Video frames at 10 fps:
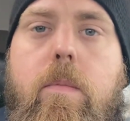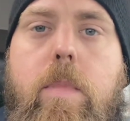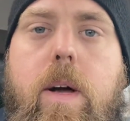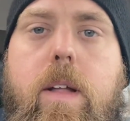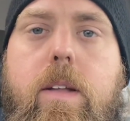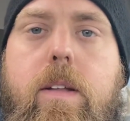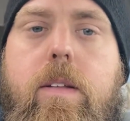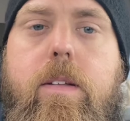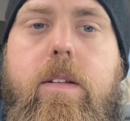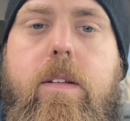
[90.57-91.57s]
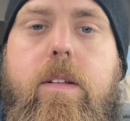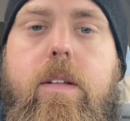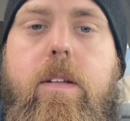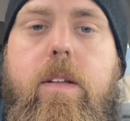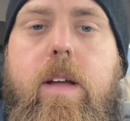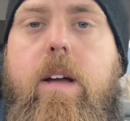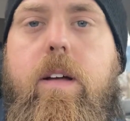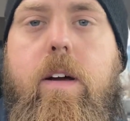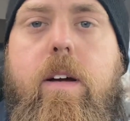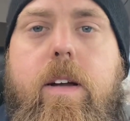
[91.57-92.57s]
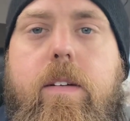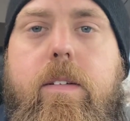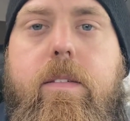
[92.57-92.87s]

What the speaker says: But yeah, all right.